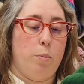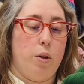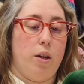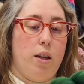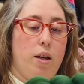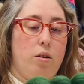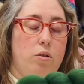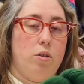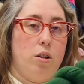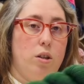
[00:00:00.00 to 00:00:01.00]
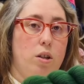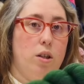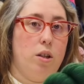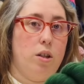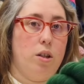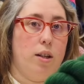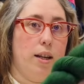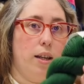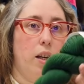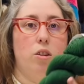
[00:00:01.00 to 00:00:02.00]
But it could,
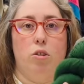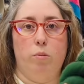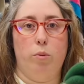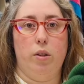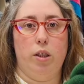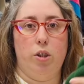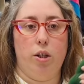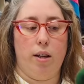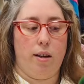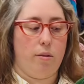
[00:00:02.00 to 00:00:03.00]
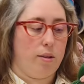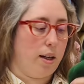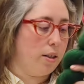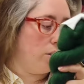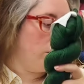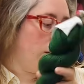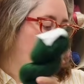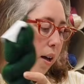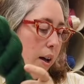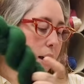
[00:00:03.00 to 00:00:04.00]
like at some point this year, I would like to do that.
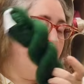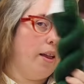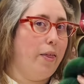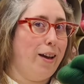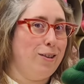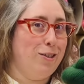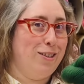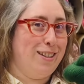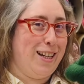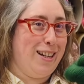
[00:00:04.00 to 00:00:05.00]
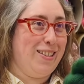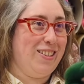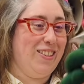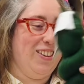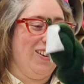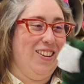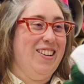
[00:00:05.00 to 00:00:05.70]
And that shouldn't take too long.